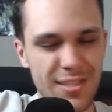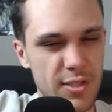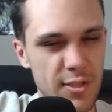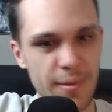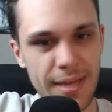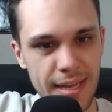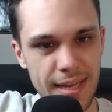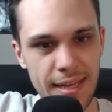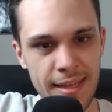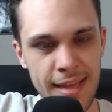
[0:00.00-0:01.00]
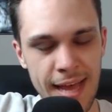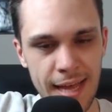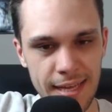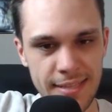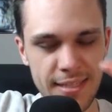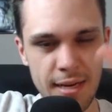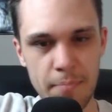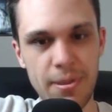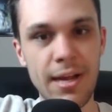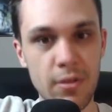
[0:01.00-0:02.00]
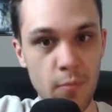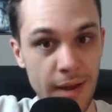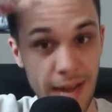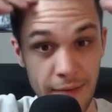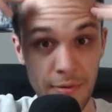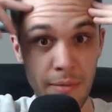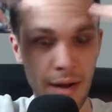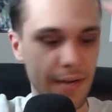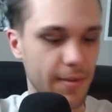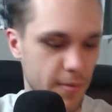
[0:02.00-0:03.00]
assuming that it's going to play out the way I have in mind.